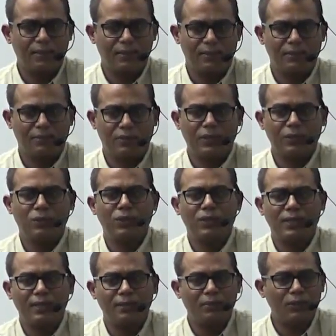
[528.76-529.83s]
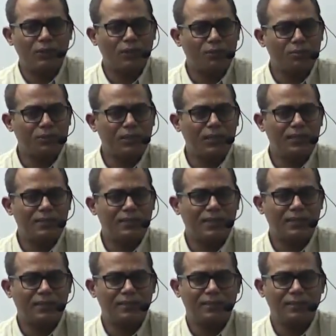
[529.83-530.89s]
The one good thing about optional is
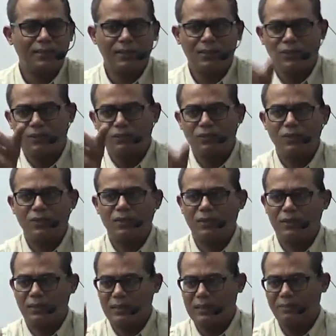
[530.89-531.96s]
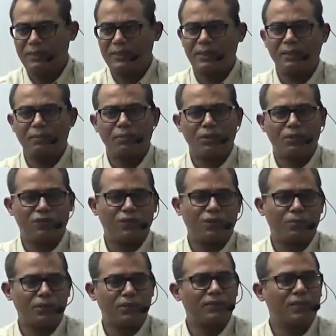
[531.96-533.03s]
that you have good limited number of
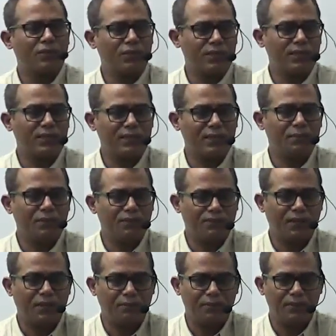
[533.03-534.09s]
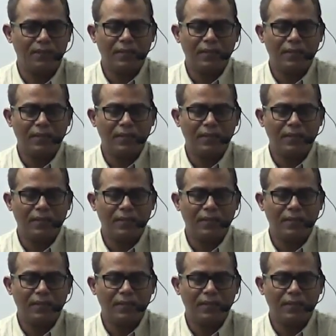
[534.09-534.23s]
topics where questions can be framed.